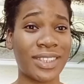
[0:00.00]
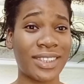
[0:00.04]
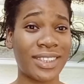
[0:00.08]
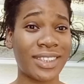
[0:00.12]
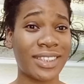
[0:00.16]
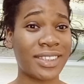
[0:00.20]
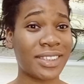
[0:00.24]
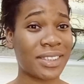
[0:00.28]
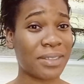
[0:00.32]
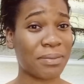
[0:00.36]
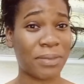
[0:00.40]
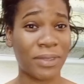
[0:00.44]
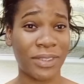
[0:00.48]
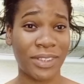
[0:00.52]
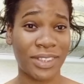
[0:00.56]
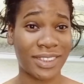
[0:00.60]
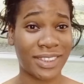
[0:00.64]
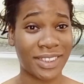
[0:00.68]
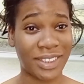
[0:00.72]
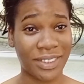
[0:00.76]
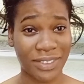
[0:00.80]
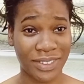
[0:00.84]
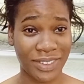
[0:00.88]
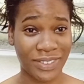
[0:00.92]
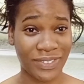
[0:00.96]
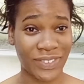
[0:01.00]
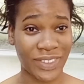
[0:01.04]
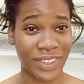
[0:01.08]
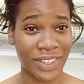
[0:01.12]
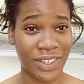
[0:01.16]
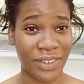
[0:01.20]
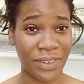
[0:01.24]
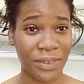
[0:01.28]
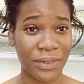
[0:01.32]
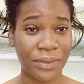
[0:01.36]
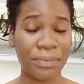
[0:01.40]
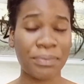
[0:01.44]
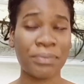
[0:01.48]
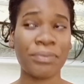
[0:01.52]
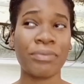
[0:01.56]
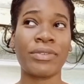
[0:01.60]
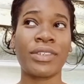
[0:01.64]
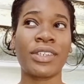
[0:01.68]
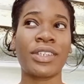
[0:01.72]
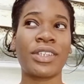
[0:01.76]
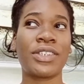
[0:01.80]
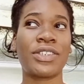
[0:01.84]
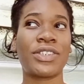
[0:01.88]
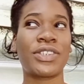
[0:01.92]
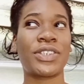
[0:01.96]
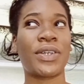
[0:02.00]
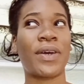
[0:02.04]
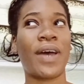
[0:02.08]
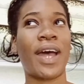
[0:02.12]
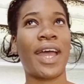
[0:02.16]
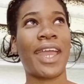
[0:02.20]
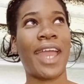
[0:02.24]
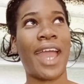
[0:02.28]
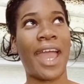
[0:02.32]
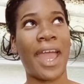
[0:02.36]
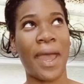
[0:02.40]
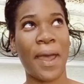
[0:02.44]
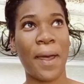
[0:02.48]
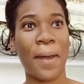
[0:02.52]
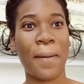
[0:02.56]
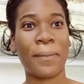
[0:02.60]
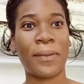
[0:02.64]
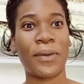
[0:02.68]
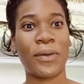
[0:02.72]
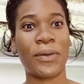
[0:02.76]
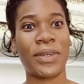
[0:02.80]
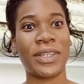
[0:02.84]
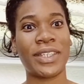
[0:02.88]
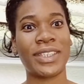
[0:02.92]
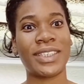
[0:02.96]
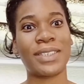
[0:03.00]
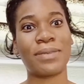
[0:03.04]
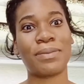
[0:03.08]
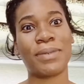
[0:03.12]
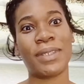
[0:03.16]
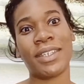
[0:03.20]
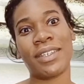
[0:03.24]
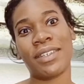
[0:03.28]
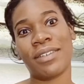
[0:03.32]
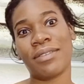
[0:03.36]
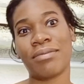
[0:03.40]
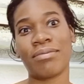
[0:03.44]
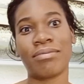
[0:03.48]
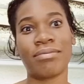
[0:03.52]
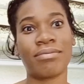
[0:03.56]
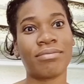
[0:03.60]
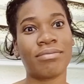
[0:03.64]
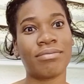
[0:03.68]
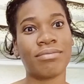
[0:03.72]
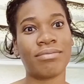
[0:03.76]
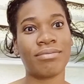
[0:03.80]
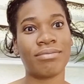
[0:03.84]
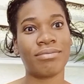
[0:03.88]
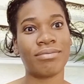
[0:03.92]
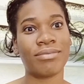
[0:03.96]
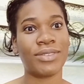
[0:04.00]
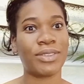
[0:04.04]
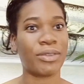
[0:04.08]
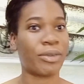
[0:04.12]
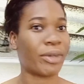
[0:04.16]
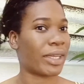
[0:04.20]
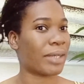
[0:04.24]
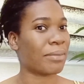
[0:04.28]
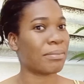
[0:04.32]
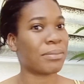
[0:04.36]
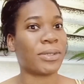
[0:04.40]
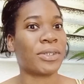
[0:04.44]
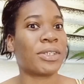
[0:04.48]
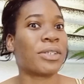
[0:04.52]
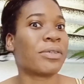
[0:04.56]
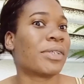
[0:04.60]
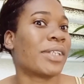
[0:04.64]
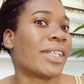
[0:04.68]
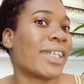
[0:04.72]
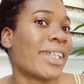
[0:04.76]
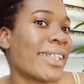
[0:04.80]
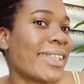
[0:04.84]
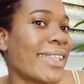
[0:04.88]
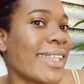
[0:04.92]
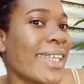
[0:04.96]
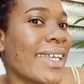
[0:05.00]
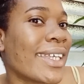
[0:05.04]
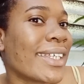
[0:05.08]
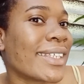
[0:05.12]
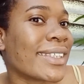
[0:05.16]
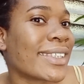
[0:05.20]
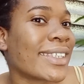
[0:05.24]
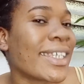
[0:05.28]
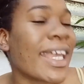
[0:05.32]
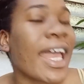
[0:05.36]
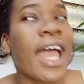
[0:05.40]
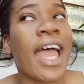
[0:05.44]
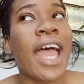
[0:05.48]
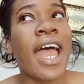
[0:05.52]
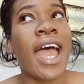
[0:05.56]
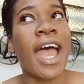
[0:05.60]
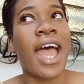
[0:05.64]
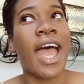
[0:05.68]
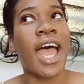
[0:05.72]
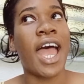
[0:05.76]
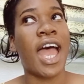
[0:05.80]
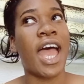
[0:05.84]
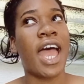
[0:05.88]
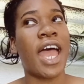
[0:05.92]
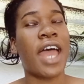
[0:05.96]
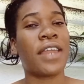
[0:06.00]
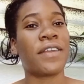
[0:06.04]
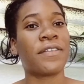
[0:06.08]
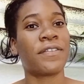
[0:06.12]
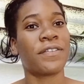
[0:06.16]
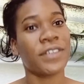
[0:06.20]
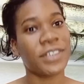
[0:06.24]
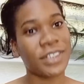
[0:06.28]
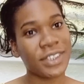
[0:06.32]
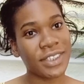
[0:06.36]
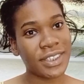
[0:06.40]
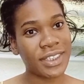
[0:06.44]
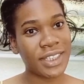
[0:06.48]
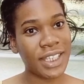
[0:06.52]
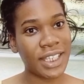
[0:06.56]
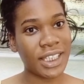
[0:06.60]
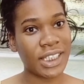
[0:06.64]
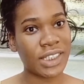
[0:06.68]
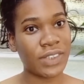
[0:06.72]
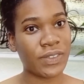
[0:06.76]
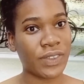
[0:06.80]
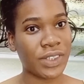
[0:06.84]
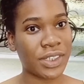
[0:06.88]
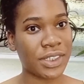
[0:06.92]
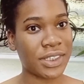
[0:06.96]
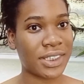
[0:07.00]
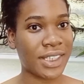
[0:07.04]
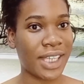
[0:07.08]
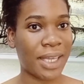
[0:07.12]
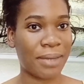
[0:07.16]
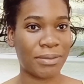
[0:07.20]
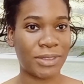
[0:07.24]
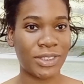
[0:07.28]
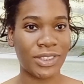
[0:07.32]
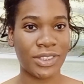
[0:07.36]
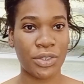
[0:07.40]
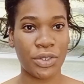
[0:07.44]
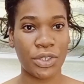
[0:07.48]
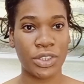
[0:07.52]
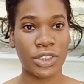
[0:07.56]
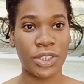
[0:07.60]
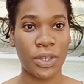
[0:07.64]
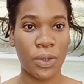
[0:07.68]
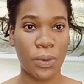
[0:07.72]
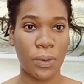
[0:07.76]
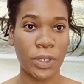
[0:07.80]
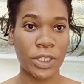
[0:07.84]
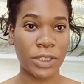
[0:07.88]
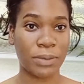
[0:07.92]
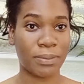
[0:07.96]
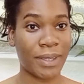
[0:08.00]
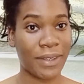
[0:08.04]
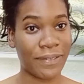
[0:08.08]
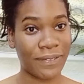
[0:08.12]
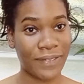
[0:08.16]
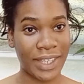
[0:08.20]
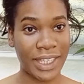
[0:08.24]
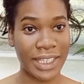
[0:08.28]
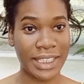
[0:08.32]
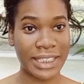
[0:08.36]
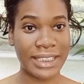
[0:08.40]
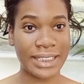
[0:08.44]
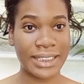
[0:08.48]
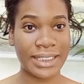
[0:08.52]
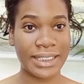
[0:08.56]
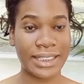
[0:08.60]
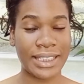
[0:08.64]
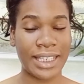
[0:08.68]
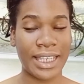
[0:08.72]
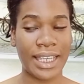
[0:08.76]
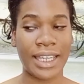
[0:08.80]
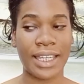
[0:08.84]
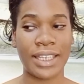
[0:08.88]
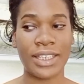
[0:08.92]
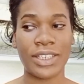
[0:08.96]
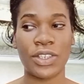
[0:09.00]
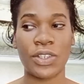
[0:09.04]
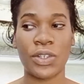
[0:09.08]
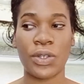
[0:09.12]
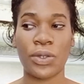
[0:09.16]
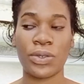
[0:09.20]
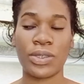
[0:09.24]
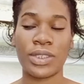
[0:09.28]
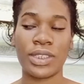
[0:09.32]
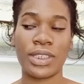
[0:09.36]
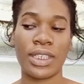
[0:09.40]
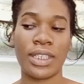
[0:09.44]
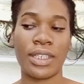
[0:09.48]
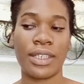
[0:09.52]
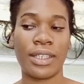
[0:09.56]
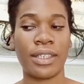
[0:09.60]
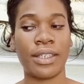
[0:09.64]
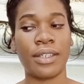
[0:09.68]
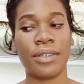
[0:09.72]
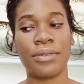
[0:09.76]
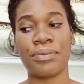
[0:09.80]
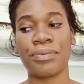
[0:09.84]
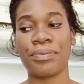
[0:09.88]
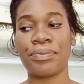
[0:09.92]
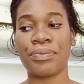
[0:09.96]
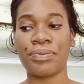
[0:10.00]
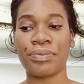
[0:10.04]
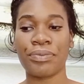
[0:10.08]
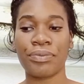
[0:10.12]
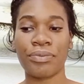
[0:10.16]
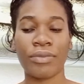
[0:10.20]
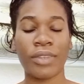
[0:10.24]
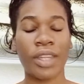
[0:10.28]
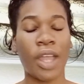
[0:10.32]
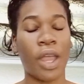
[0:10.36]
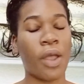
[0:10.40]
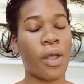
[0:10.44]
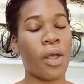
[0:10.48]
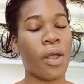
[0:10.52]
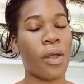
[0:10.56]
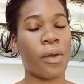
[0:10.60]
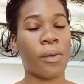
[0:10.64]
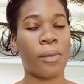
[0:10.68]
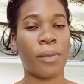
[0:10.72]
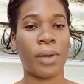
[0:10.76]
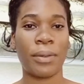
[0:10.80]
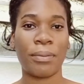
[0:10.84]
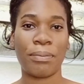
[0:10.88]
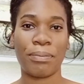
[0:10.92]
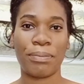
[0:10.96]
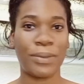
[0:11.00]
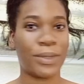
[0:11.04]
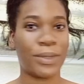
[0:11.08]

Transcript: This is a beauty secrets video, so I am going to be doing beauty related things. And first things first, I'm just going to go wash my face and see what